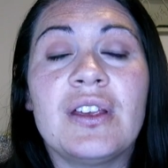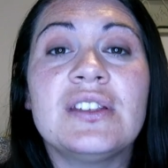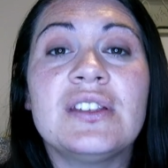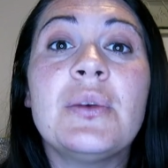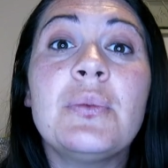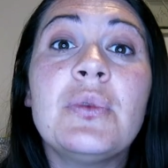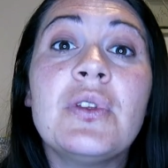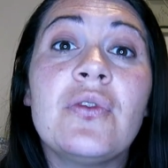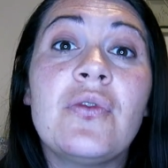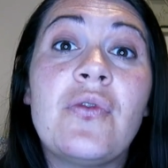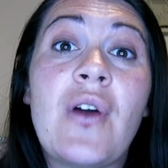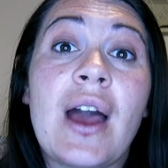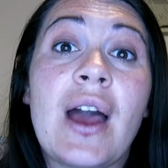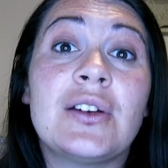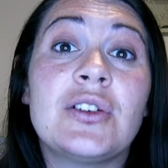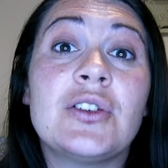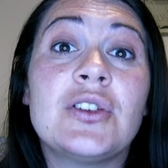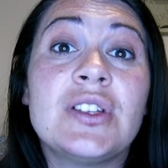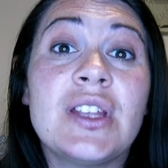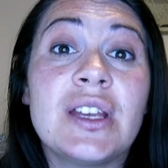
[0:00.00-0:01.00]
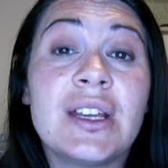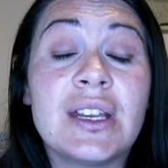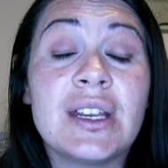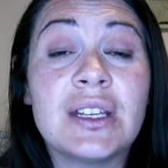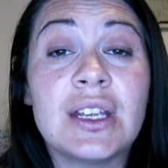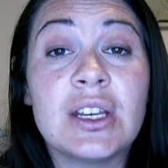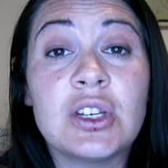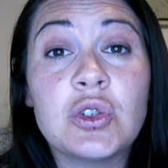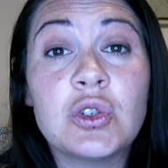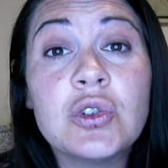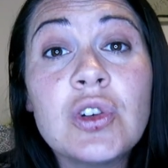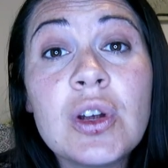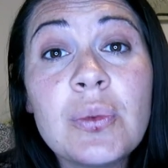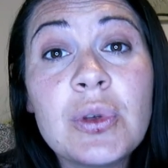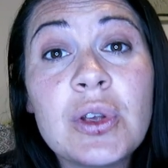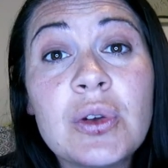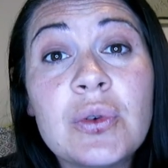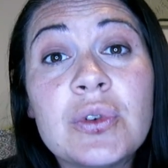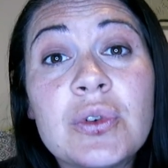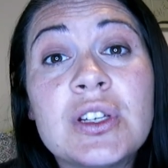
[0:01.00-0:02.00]
Some of the factors that can
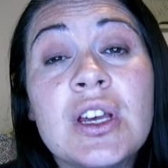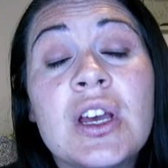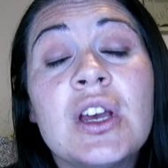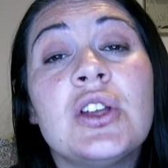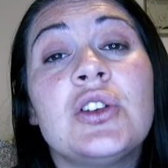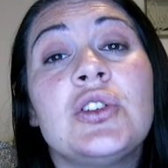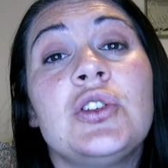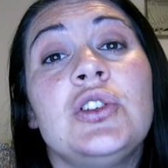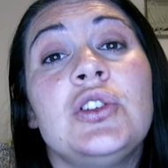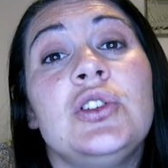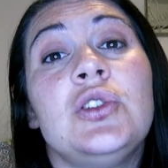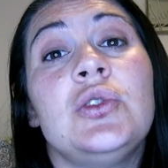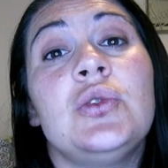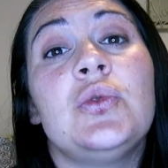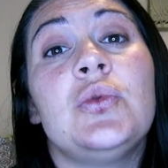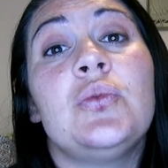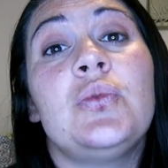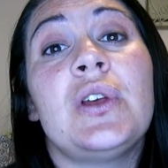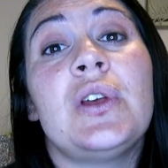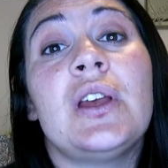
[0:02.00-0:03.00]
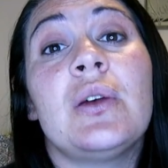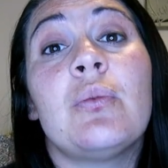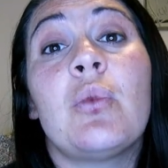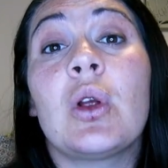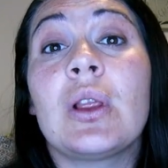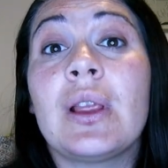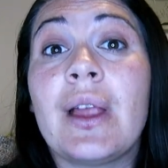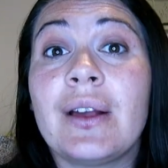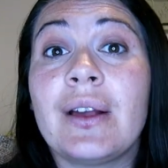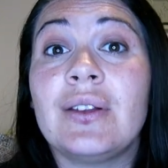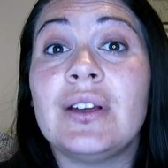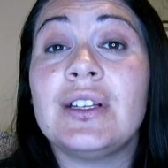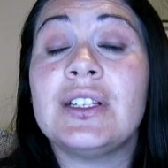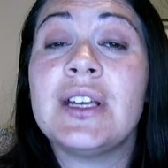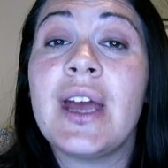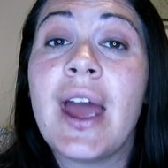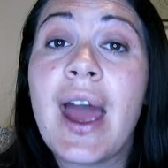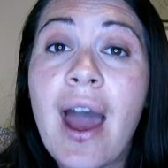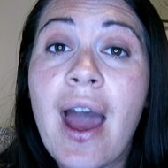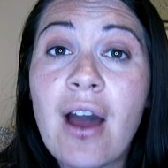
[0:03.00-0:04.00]
contribute to you being more likely to
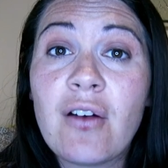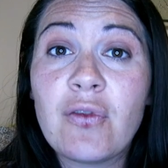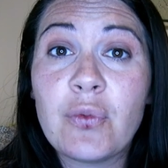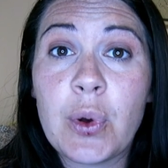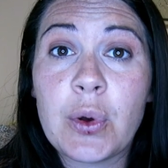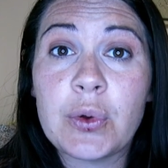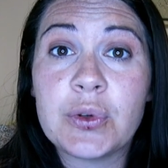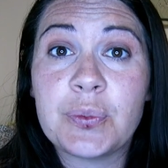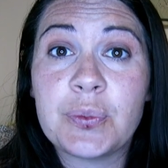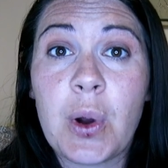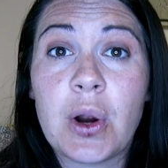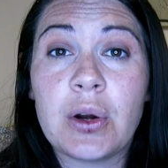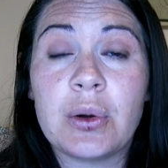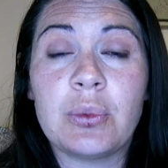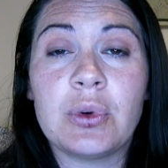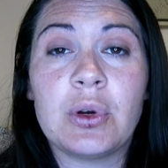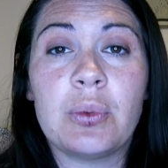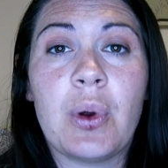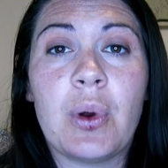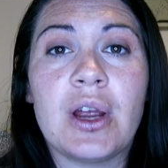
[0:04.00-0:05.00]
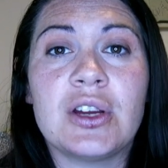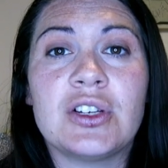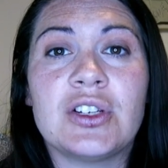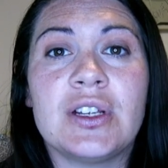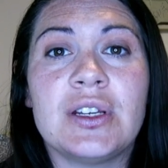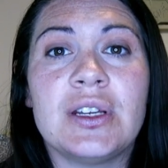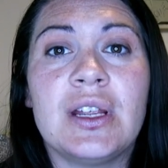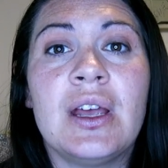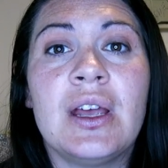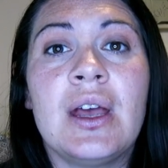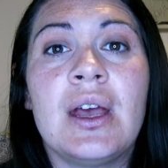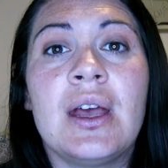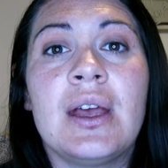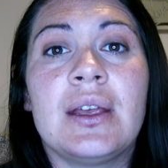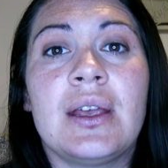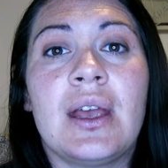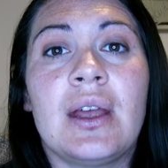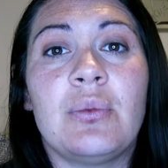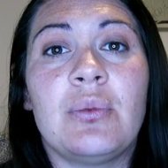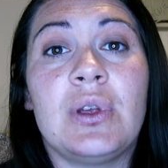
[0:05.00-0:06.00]
have postpartum depression
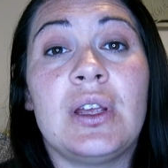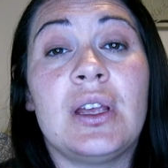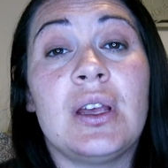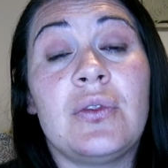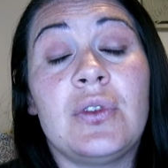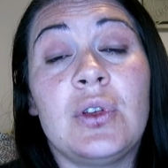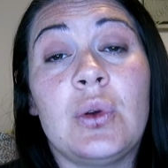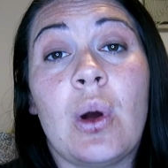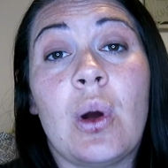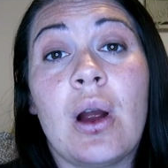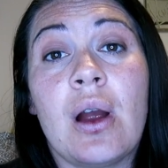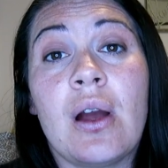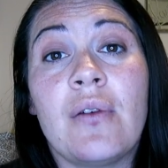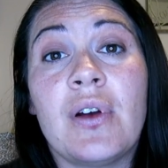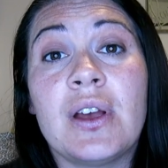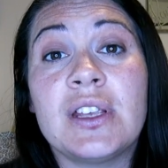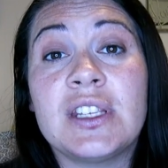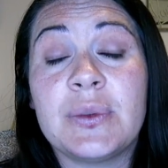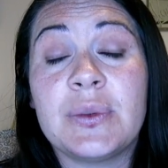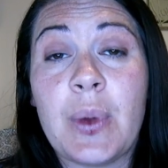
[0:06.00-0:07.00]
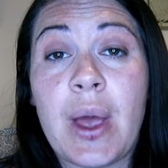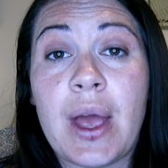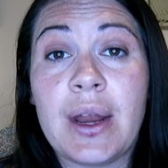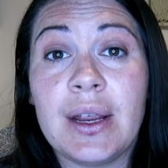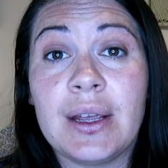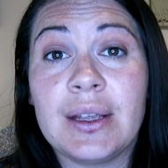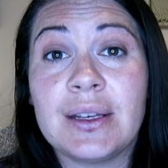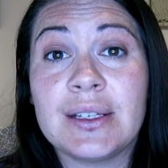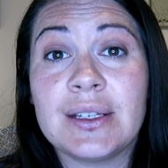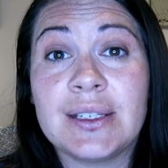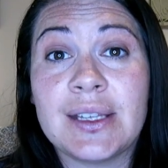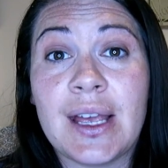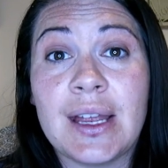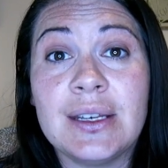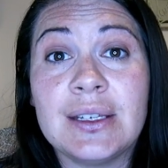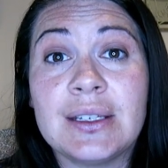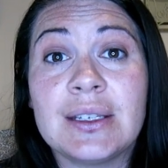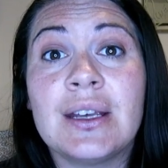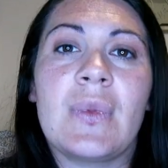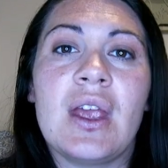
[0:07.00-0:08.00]
can be if you are of Hispanic
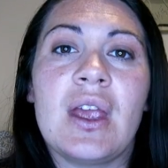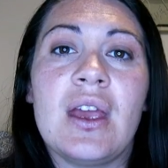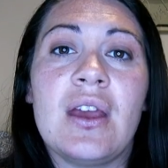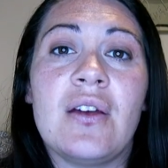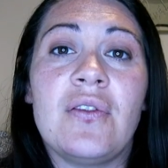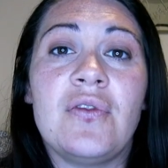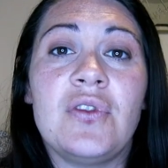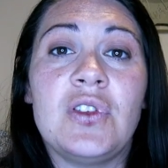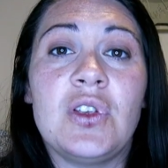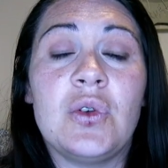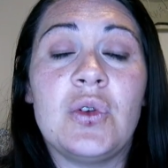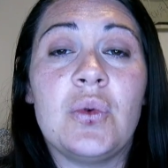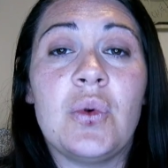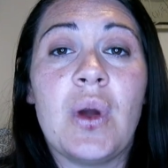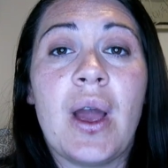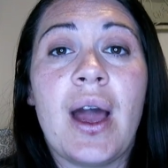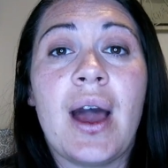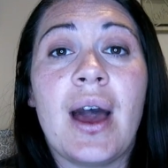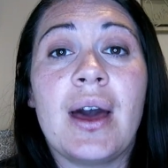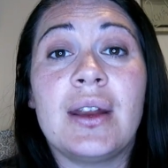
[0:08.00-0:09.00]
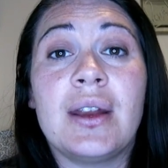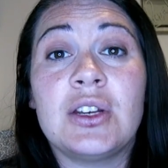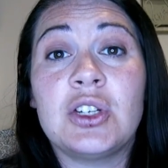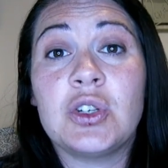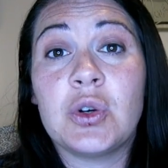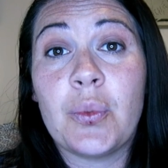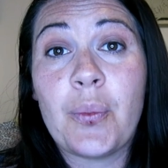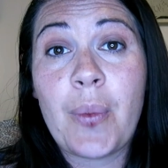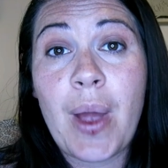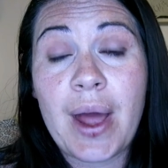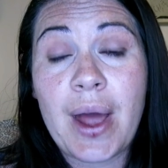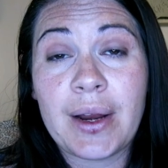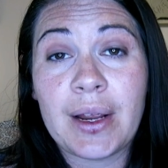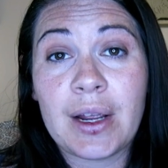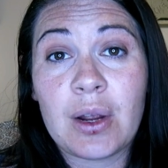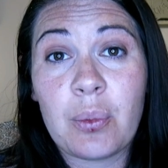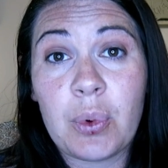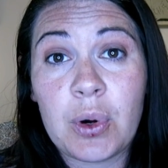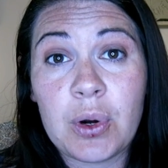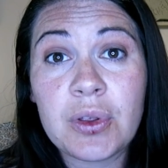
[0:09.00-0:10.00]
descent, if you had a
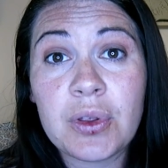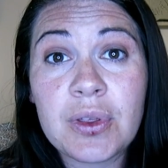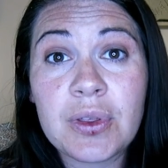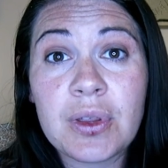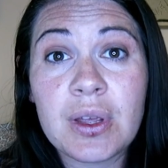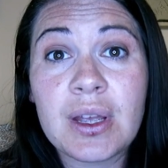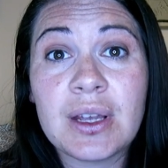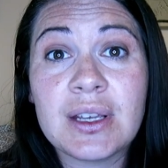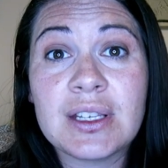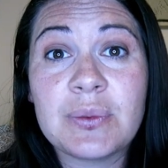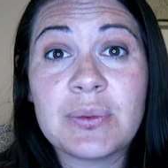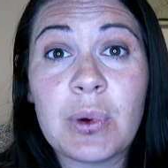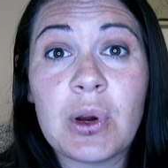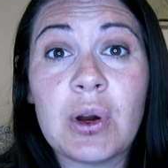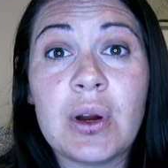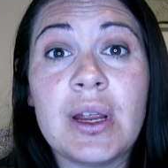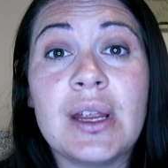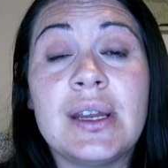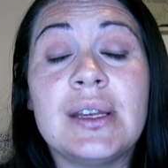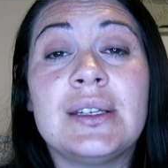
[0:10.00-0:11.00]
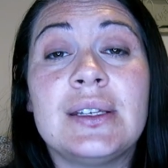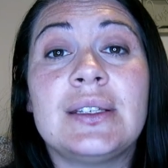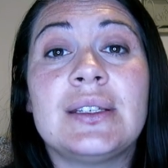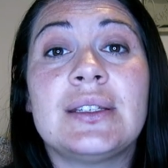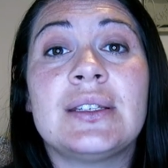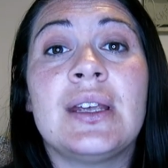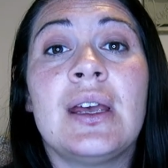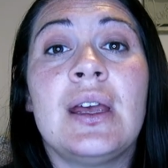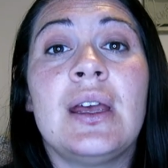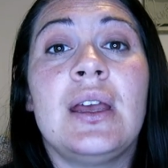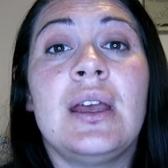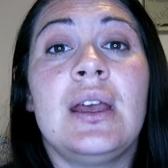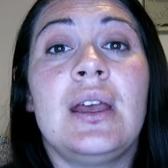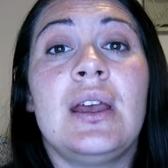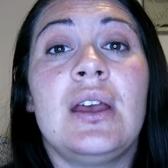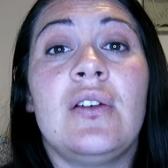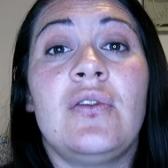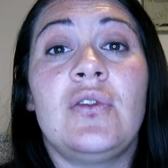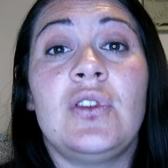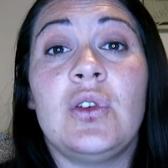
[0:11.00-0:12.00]
traumatic birth experience,
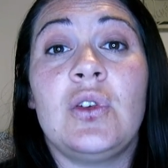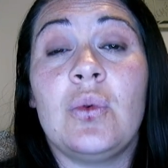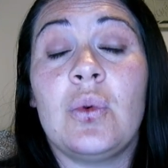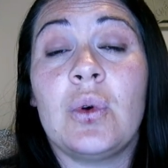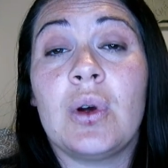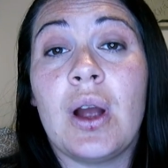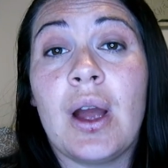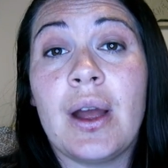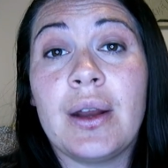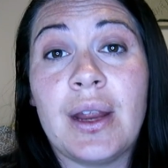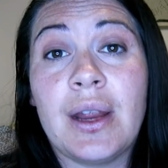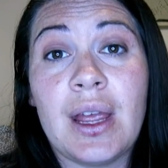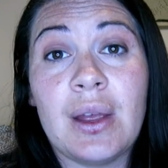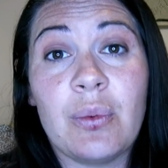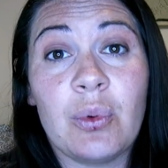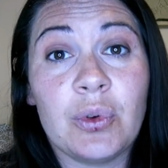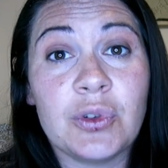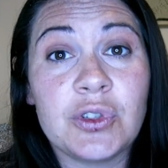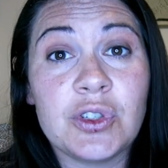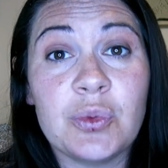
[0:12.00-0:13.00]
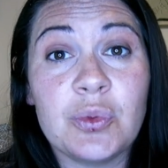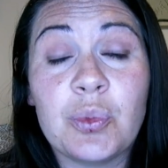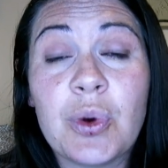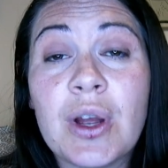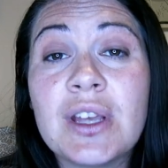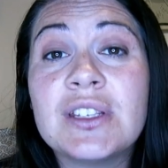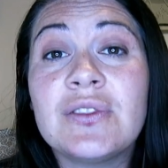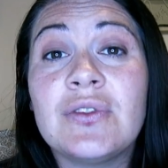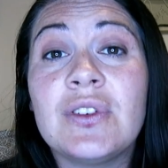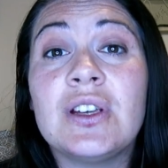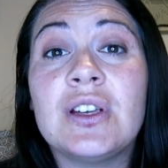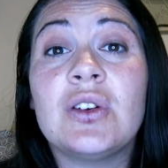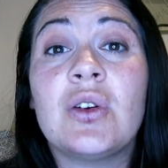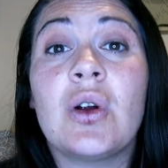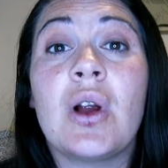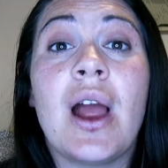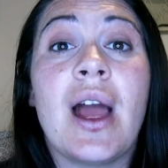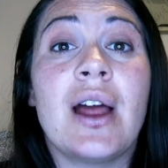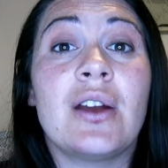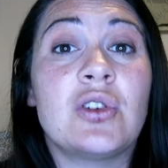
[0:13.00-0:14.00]
if you were unable to breastfeed
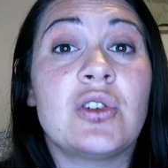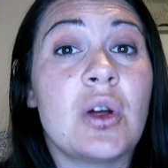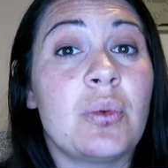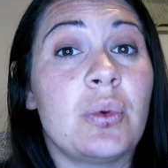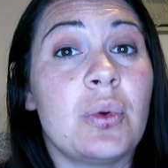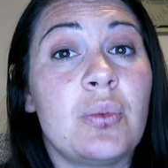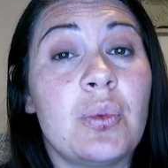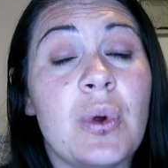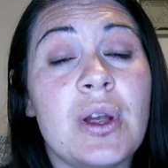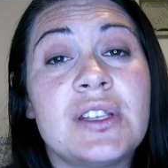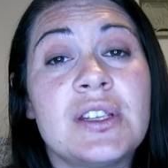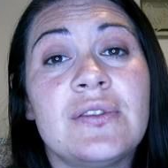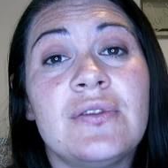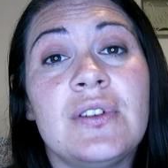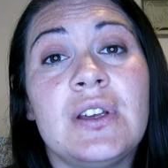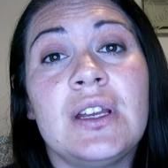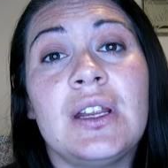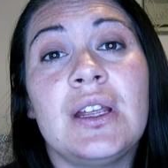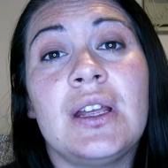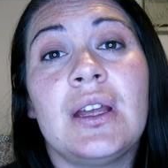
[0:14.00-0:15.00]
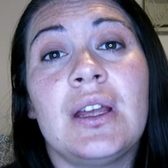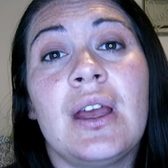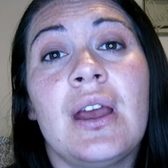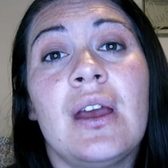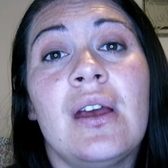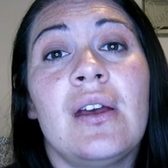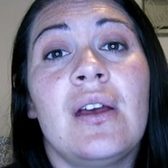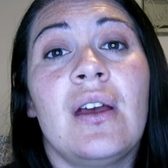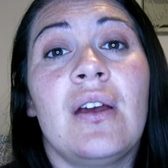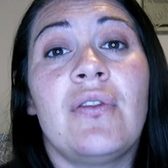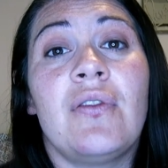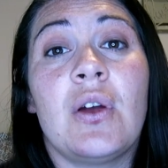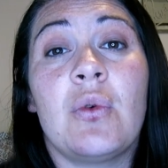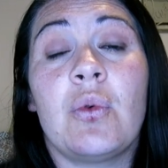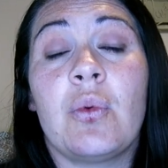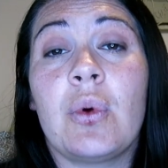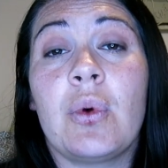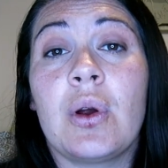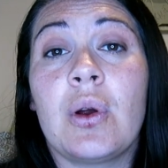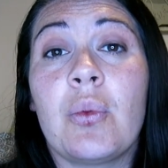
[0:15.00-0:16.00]
or had trouble breastfeeding, if there
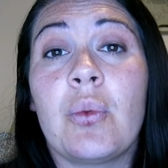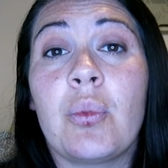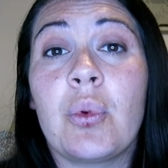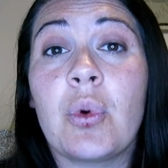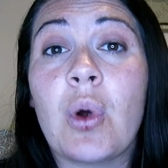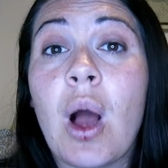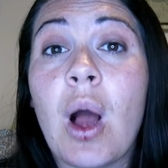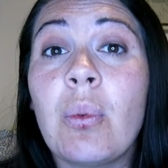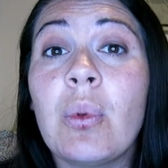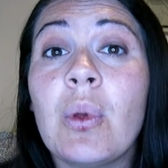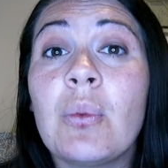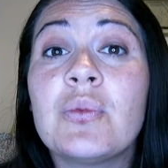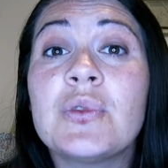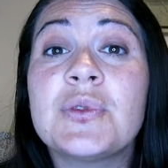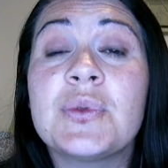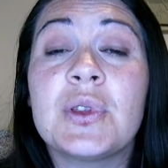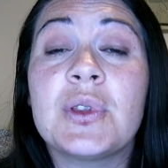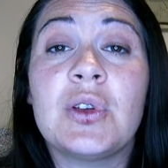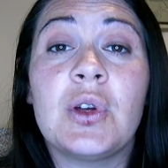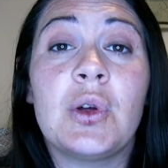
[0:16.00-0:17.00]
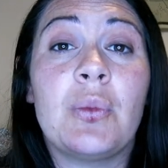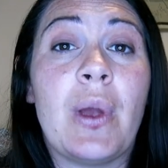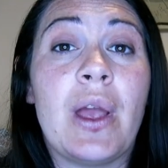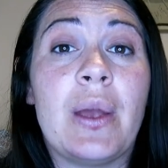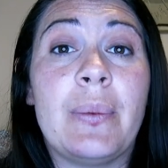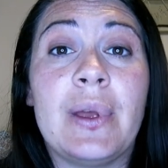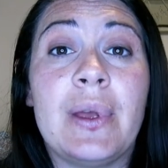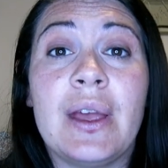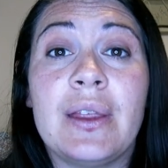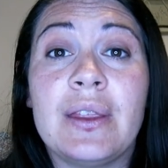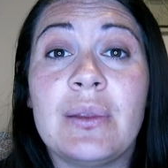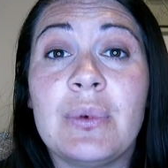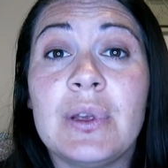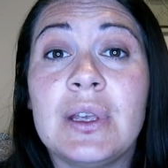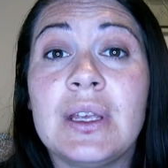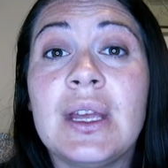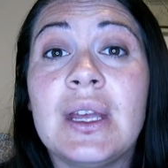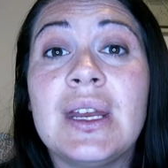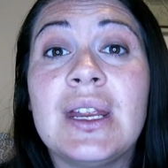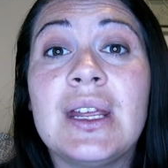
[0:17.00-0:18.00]
were problems with your baby at the
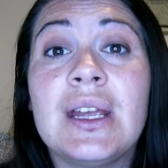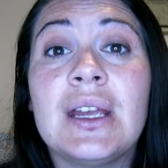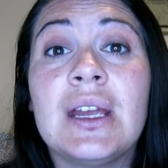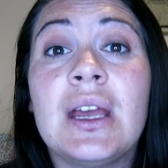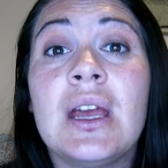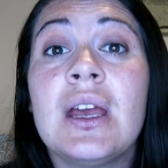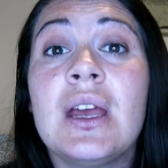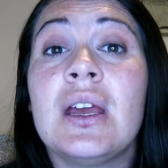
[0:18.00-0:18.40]
beginning,